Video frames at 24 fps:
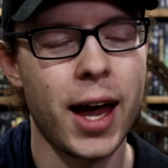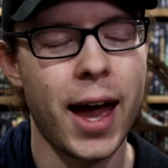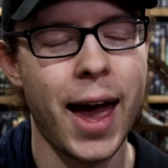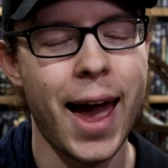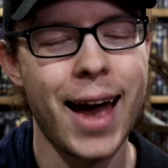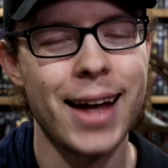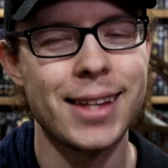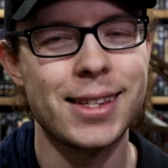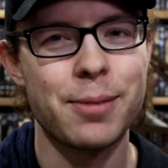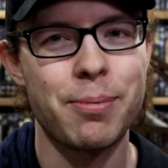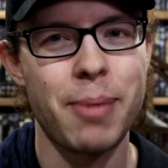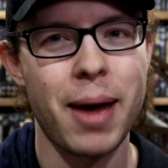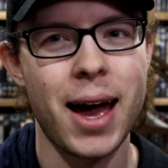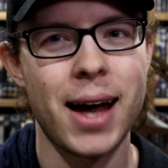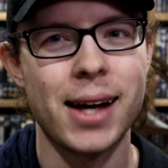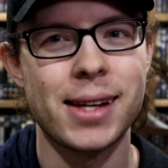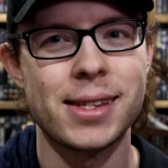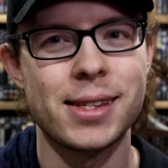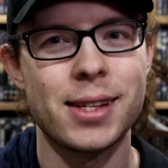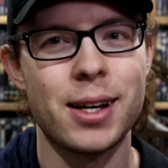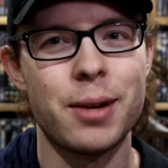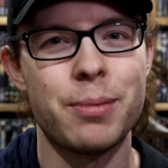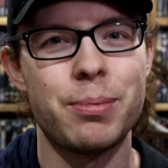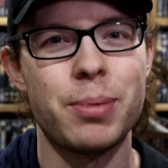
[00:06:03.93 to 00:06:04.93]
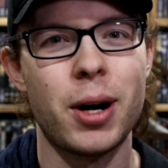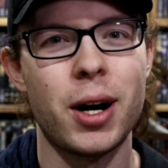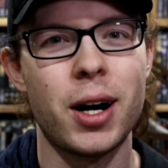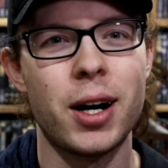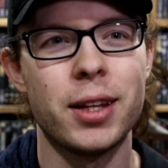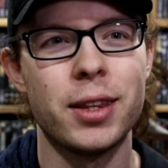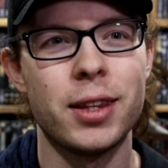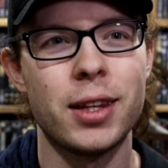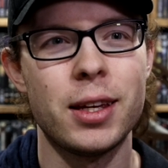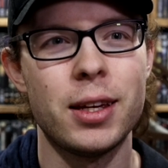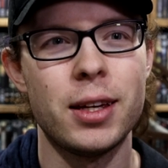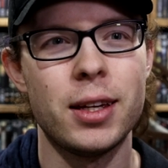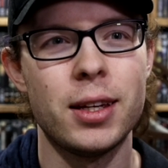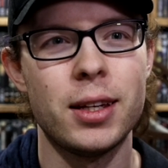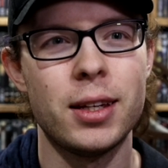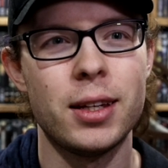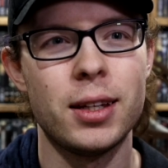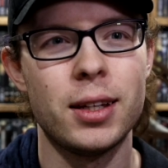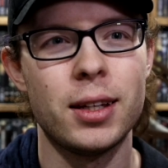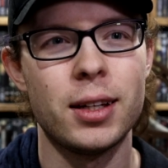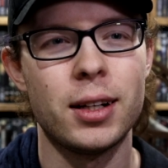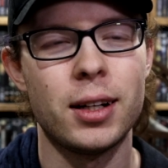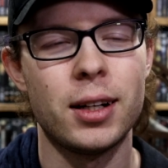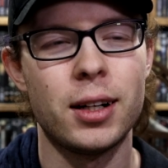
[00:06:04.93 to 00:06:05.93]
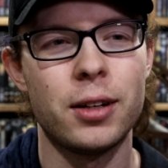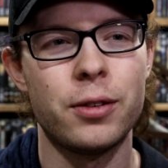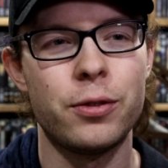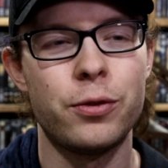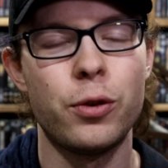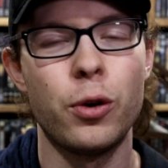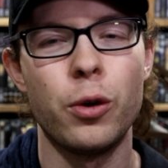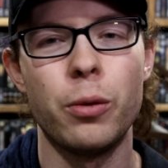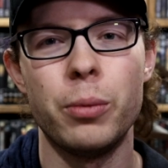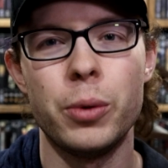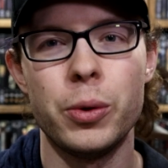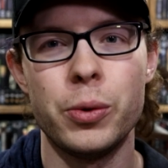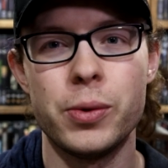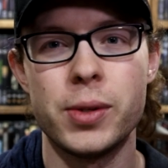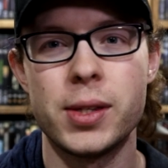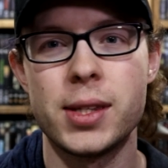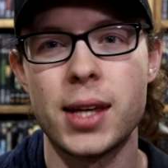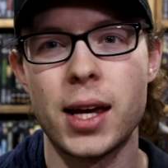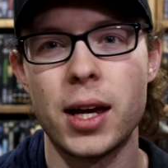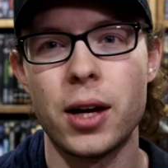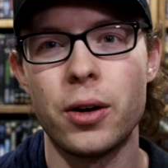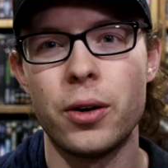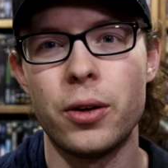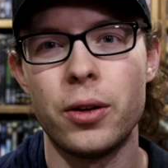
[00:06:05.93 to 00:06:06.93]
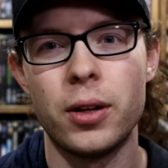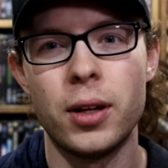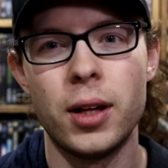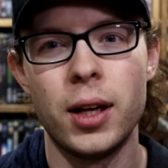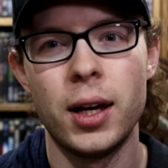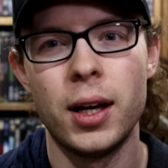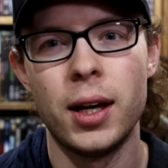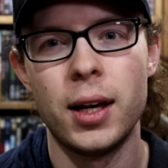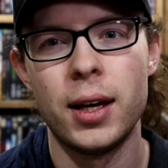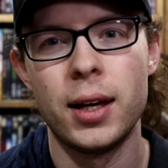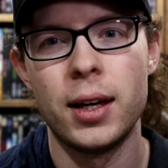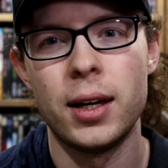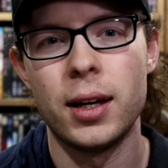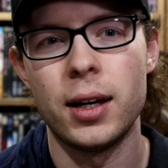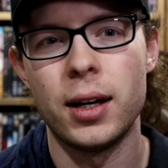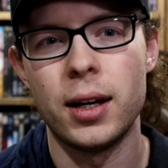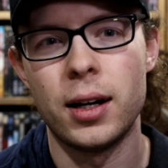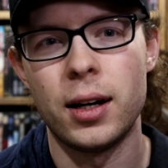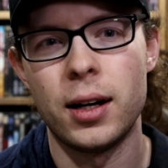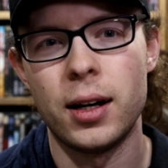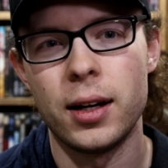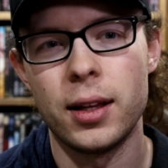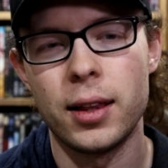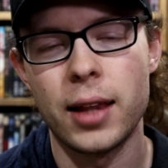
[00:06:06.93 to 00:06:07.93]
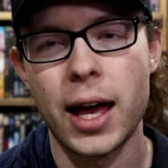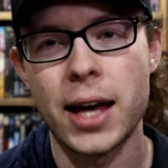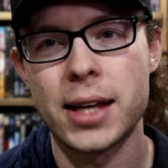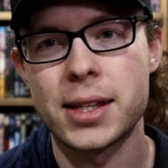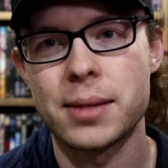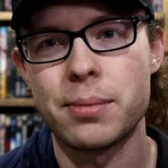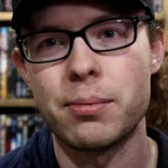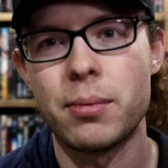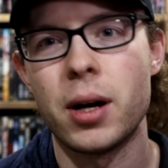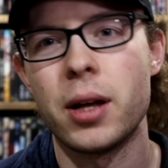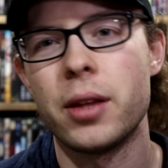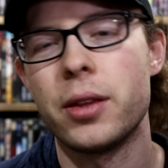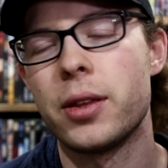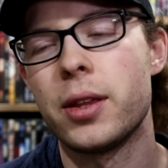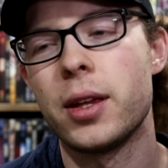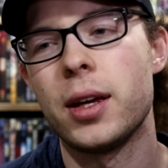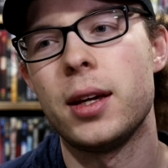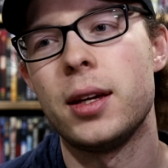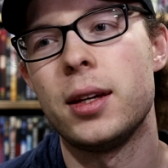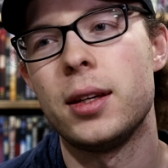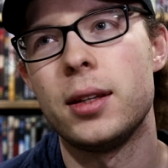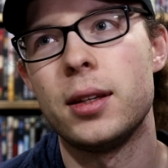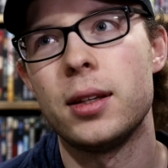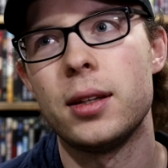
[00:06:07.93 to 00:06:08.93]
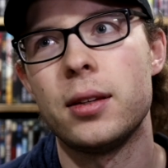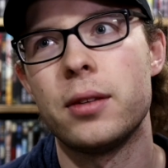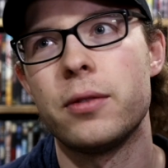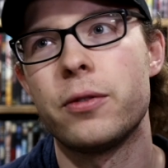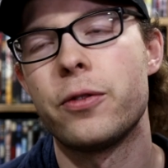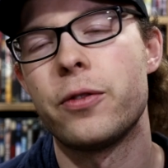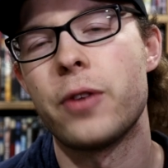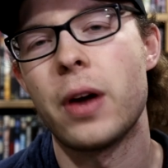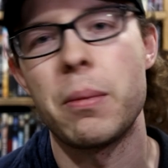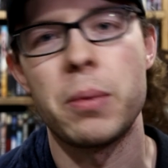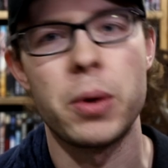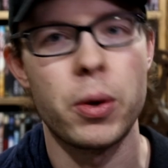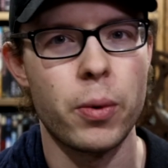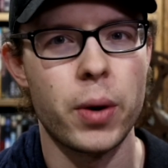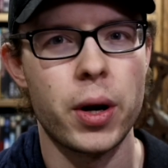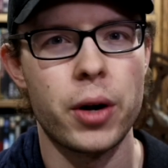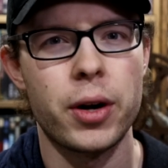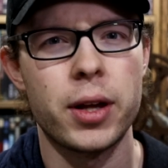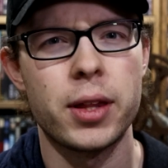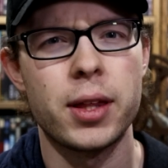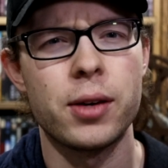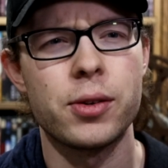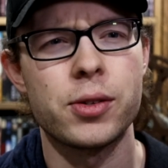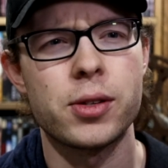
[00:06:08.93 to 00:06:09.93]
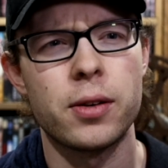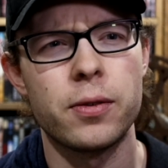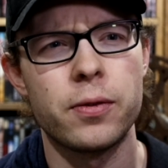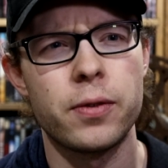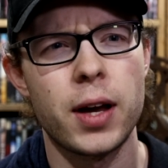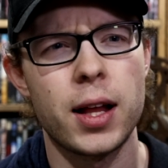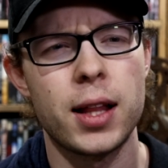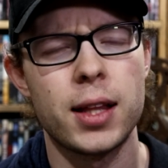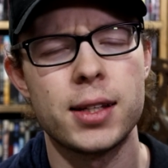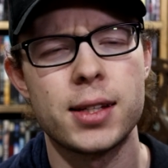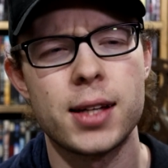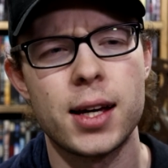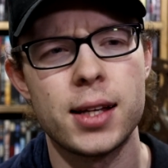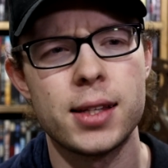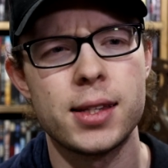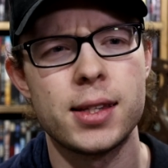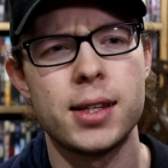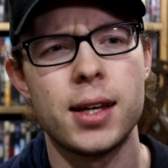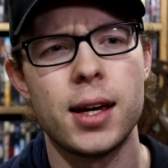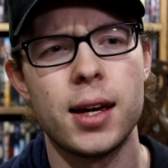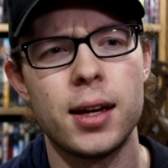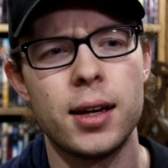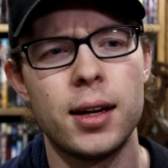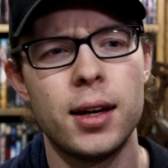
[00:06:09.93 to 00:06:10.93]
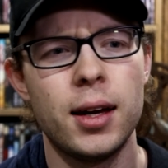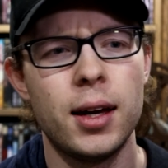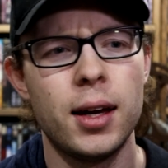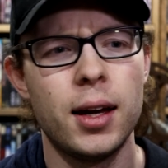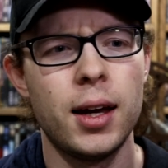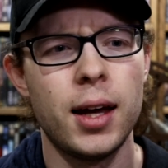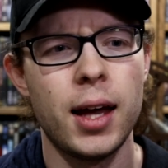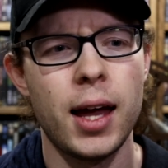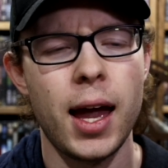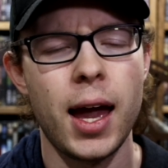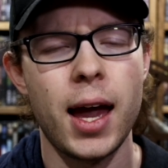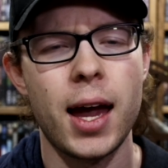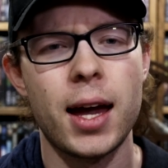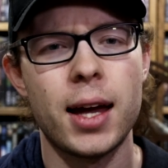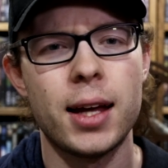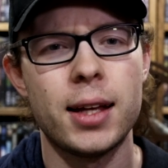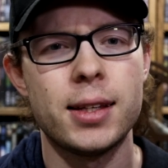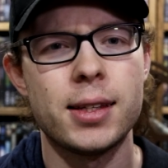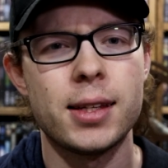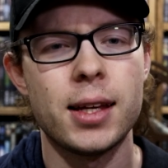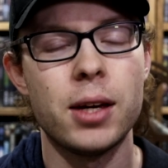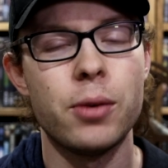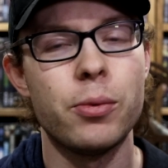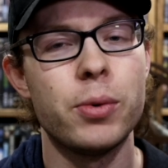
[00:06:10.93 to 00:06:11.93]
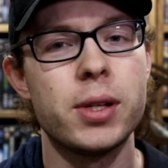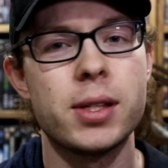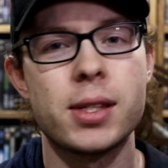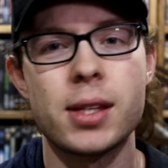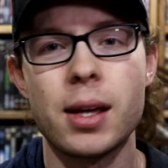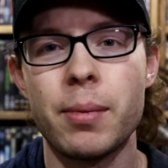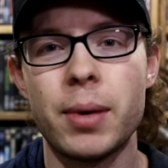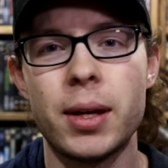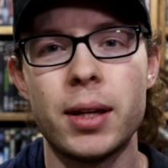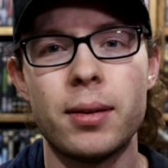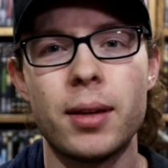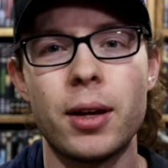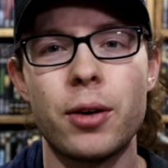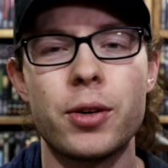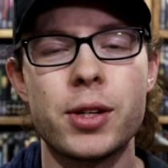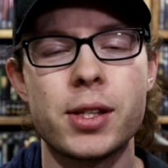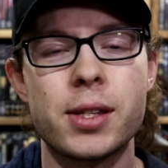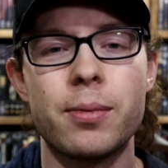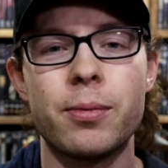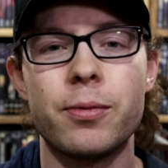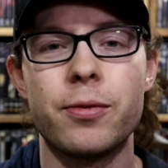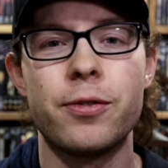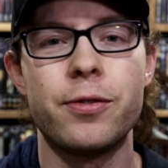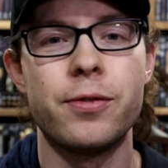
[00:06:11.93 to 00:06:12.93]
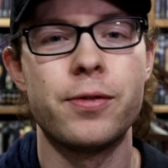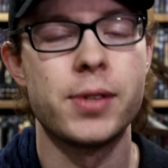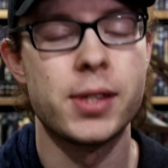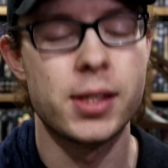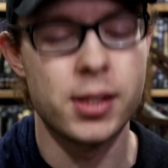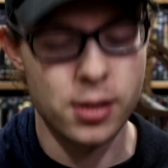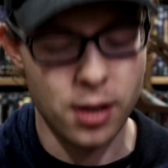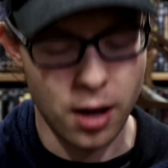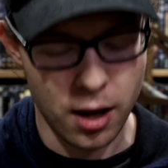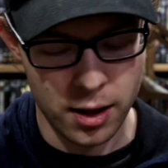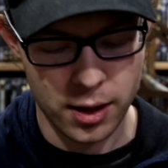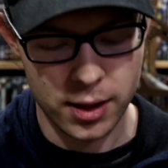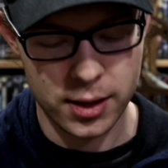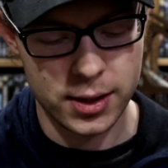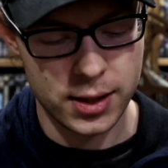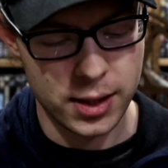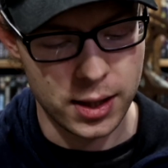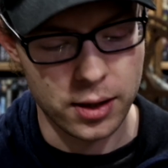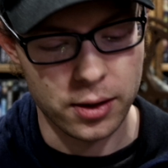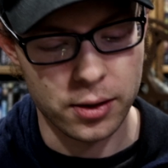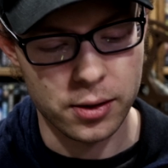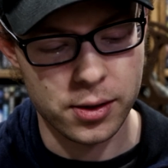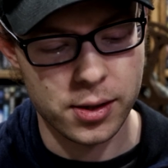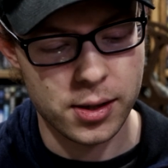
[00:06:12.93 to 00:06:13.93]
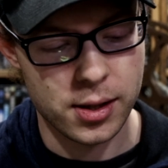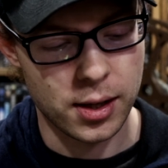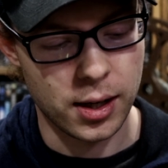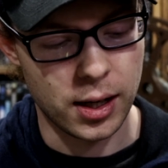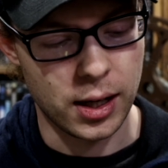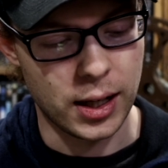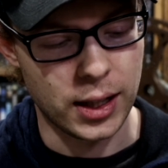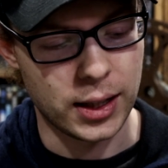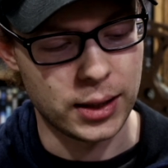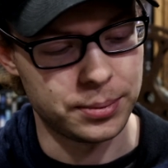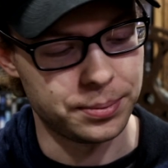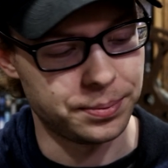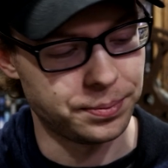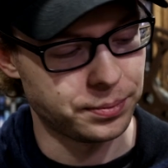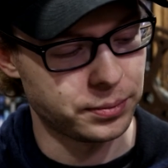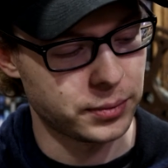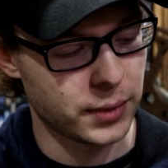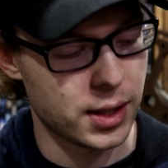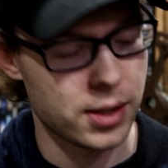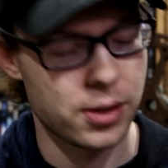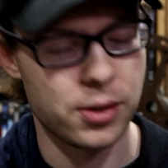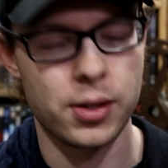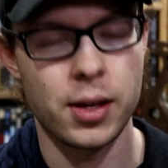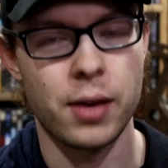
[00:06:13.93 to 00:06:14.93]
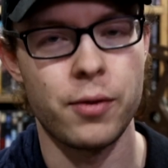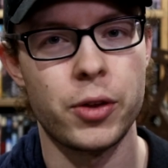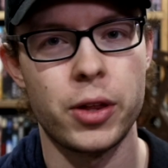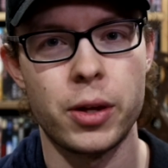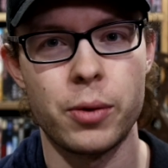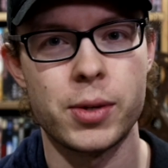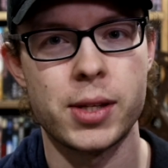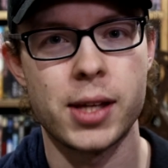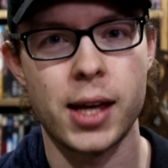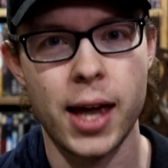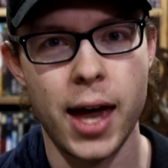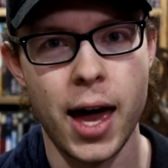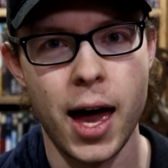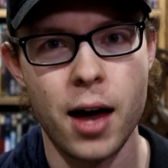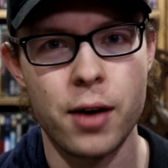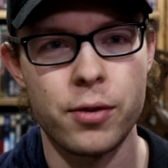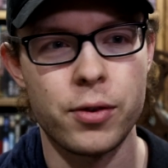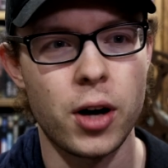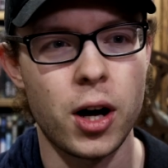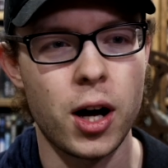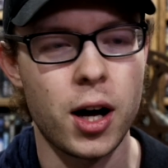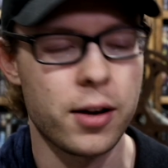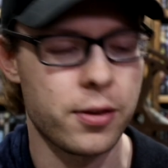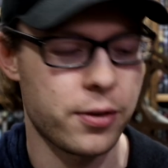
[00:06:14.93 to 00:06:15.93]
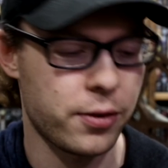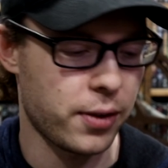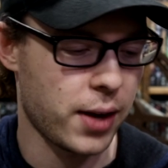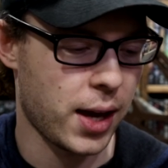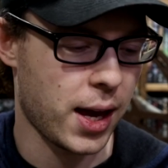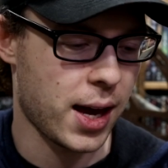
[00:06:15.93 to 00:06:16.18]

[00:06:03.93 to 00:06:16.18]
I had to pass up on the full moon sale last month in February. I think it was on Valentine's Day. And it was, I mean, there were some solid deals because everything was like half off.